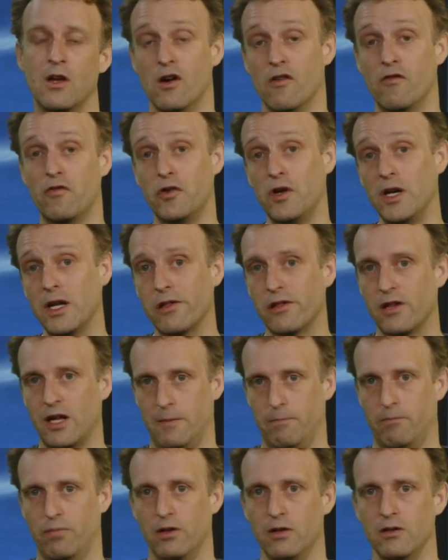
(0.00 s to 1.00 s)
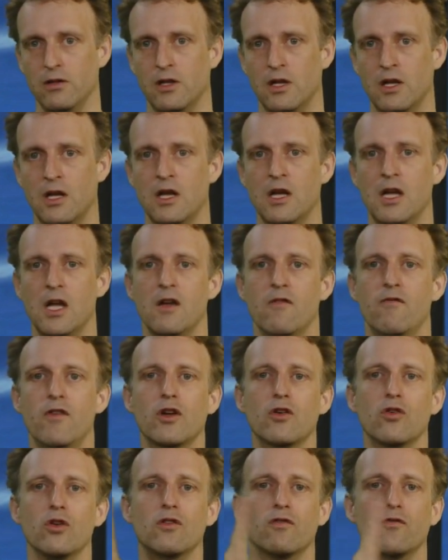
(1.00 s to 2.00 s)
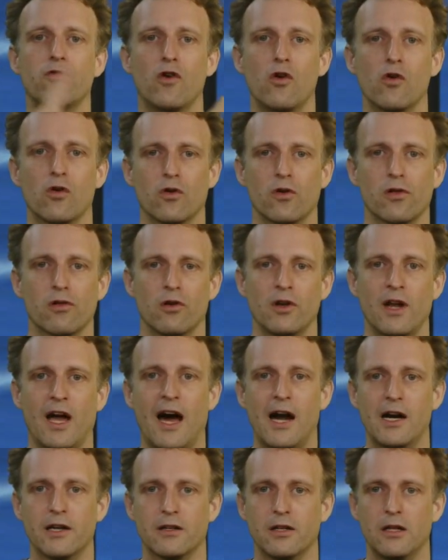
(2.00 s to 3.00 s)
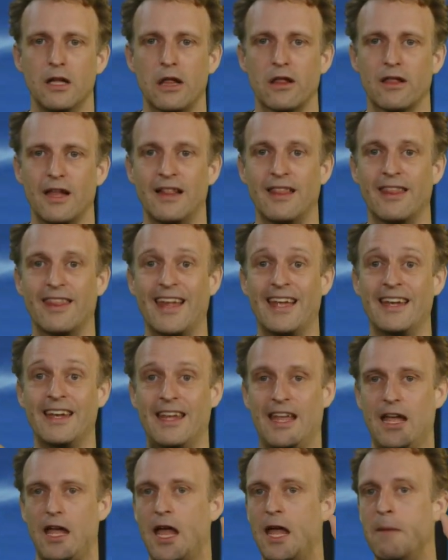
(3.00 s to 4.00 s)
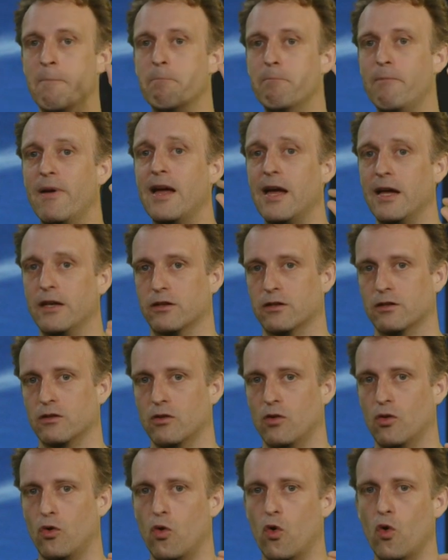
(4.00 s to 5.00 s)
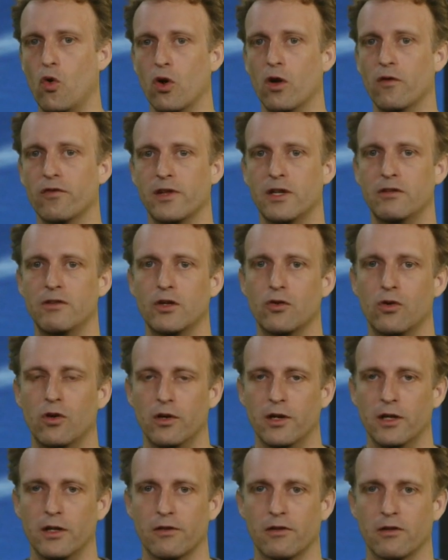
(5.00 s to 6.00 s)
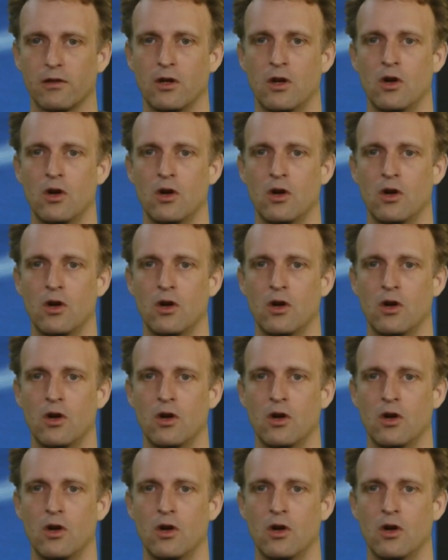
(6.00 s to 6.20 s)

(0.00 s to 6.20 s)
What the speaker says: For example, we could focus on artists and then embed all of their recordings.